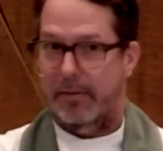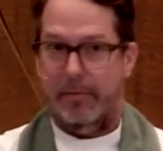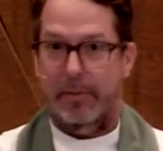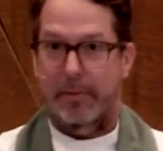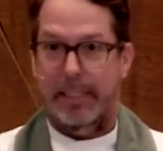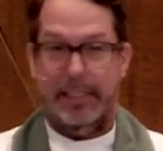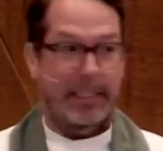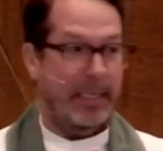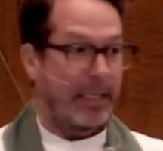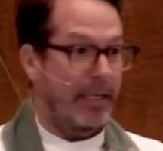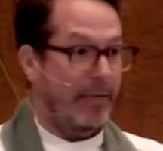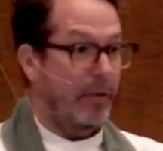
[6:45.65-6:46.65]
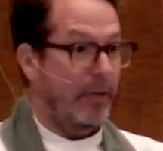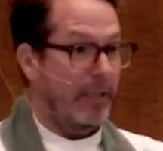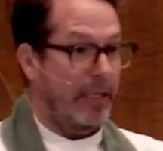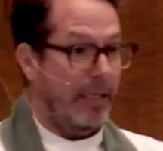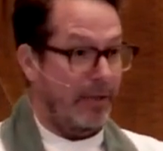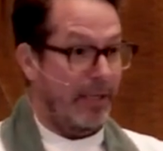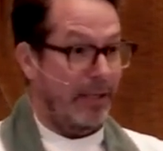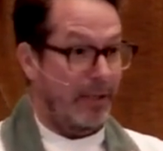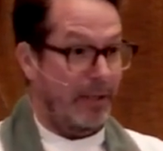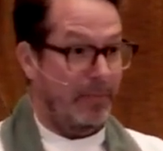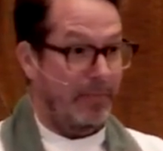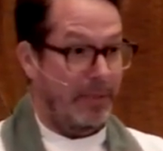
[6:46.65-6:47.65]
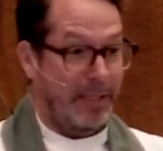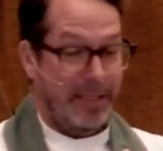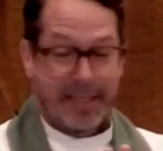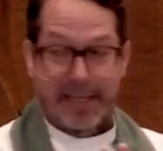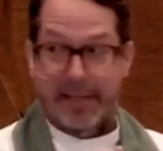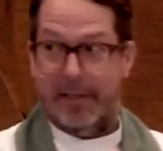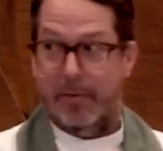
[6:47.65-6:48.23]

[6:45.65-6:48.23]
Well, what is that? Have you heard that? You're at home, and you go,